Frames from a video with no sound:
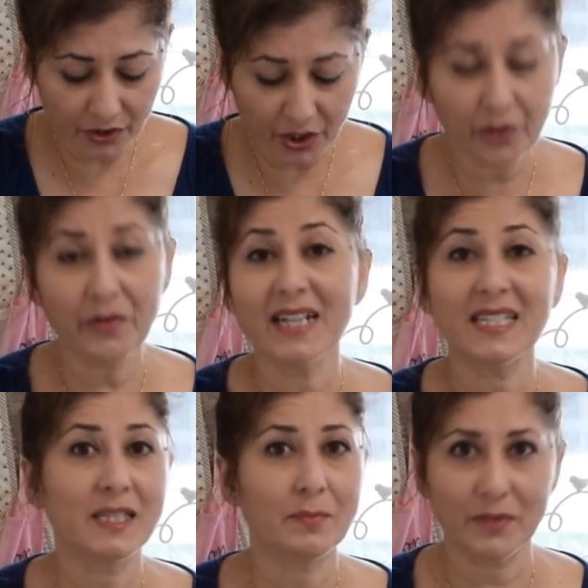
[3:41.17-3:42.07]

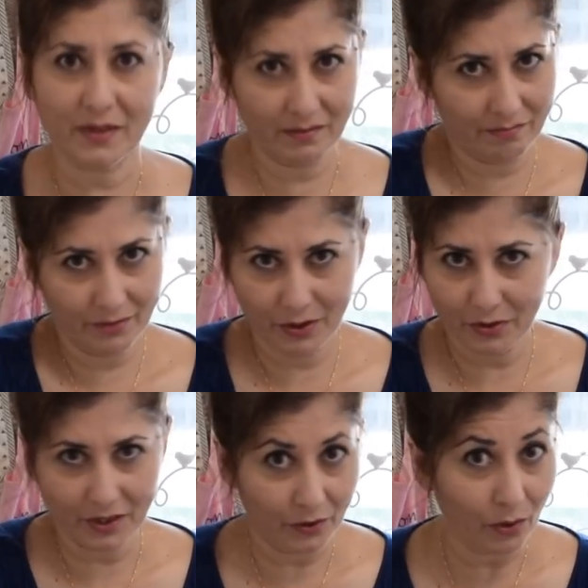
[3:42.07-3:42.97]
crisps,
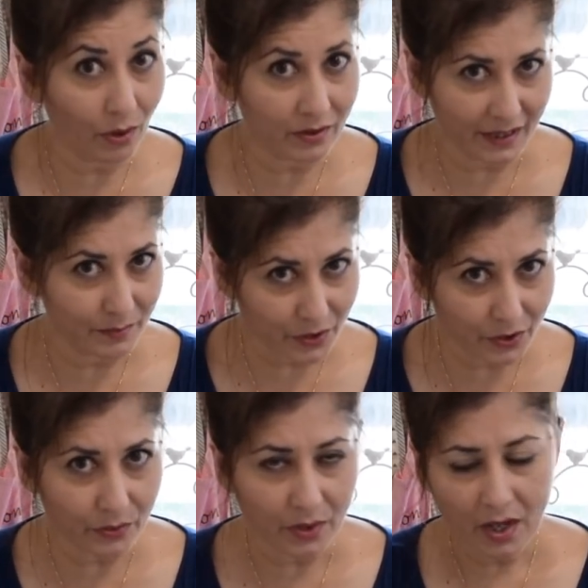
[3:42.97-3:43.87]
you can call them
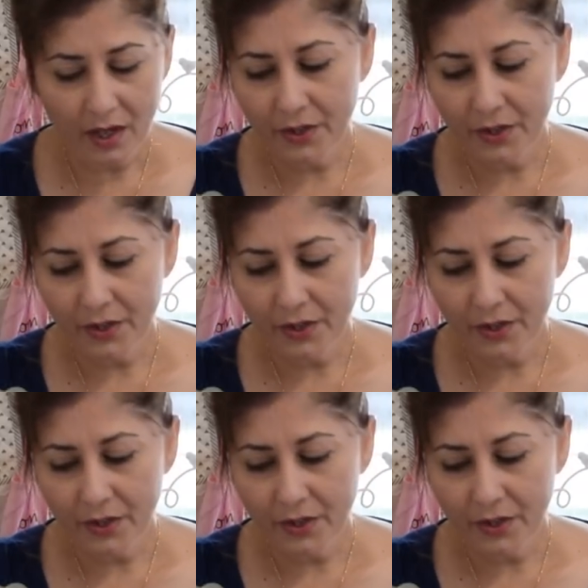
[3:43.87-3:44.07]
too.